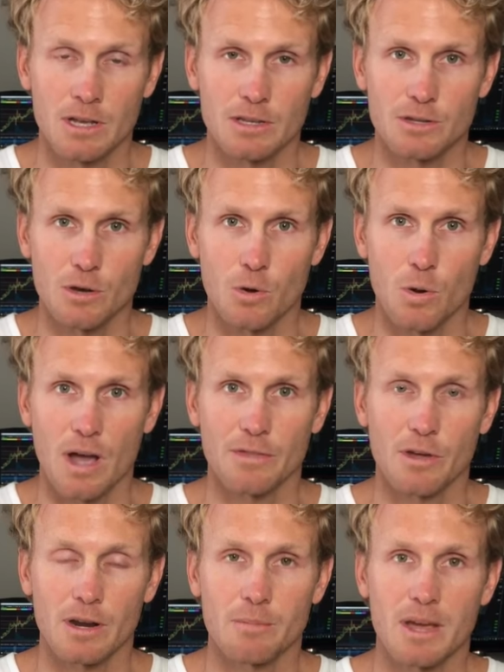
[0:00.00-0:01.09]
So I
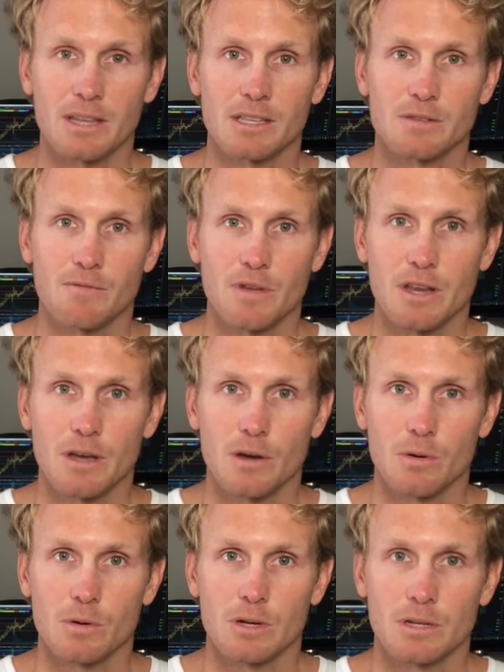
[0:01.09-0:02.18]
thought I'd make this
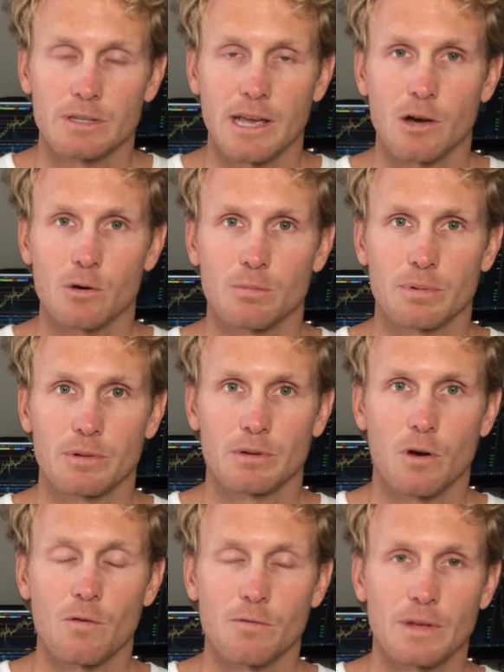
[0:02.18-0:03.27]
video to help,
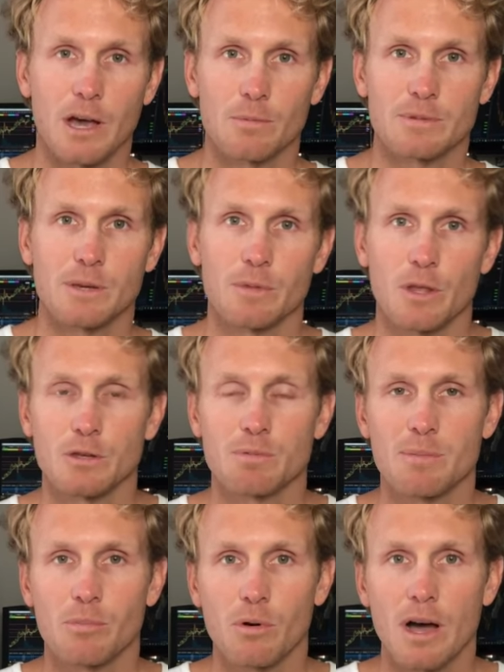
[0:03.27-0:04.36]
hopefully help some of those
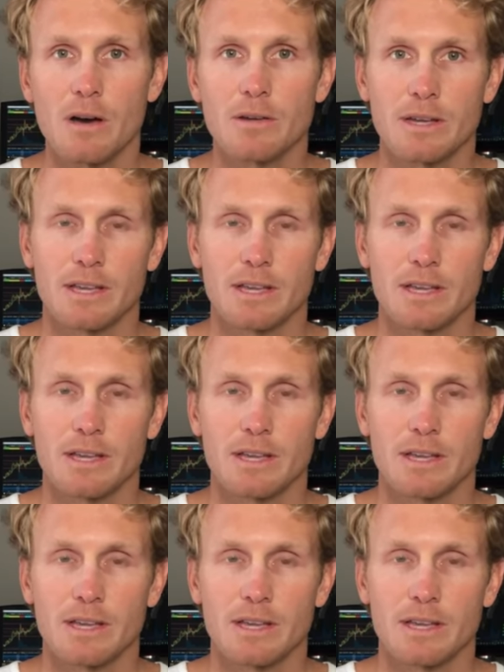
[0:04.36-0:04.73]
people out.